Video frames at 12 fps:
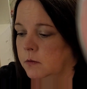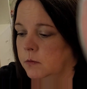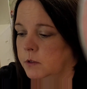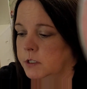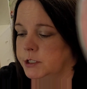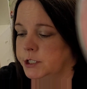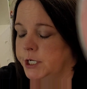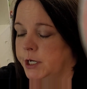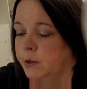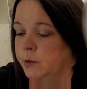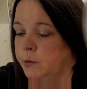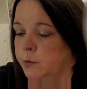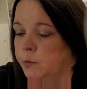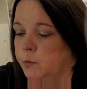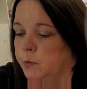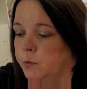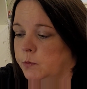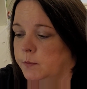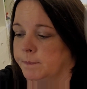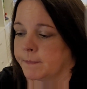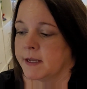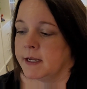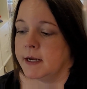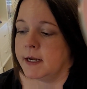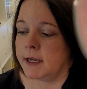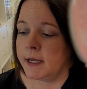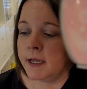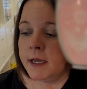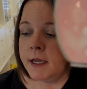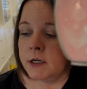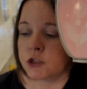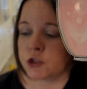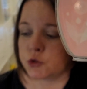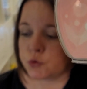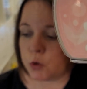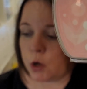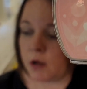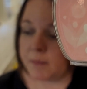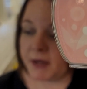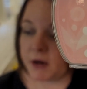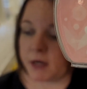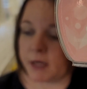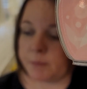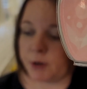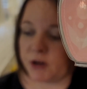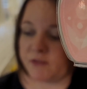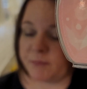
where'd you go? Strawberry, Bird of